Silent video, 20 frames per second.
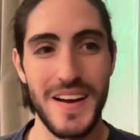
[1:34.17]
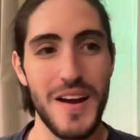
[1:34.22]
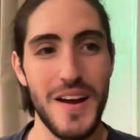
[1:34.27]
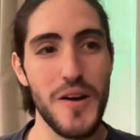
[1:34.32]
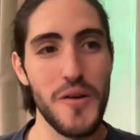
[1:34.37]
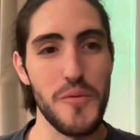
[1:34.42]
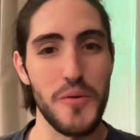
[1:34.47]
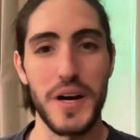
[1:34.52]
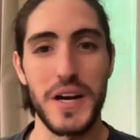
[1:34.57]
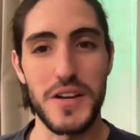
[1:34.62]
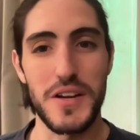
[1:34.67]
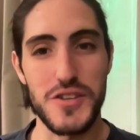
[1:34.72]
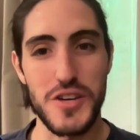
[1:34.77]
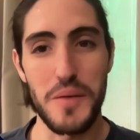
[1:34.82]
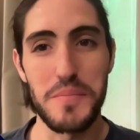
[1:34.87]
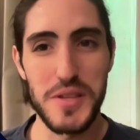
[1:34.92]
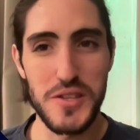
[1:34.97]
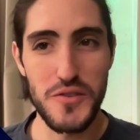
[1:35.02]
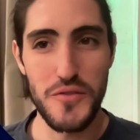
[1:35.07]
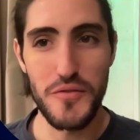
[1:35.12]
We're gonna jump
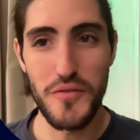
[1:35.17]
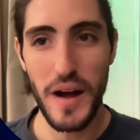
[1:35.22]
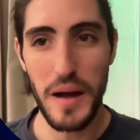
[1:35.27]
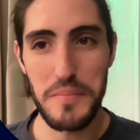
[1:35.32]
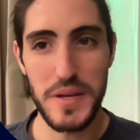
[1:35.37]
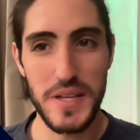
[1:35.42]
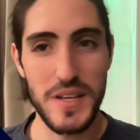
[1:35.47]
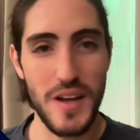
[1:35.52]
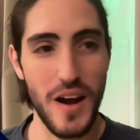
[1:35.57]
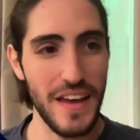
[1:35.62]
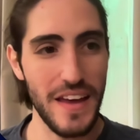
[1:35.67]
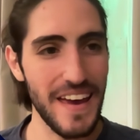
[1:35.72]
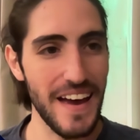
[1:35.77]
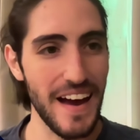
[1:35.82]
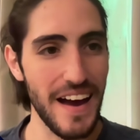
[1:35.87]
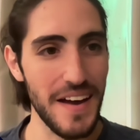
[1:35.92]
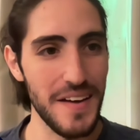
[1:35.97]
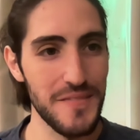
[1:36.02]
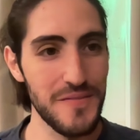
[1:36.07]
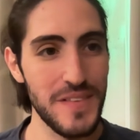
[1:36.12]
into
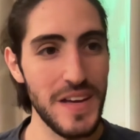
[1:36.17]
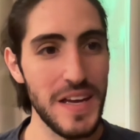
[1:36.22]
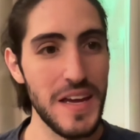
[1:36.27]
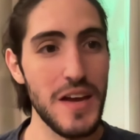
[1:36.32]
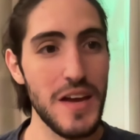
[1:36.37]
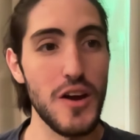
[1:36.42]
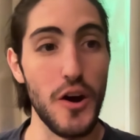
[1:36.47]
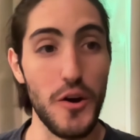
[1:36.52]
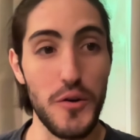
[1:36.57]
vapi.ai, go to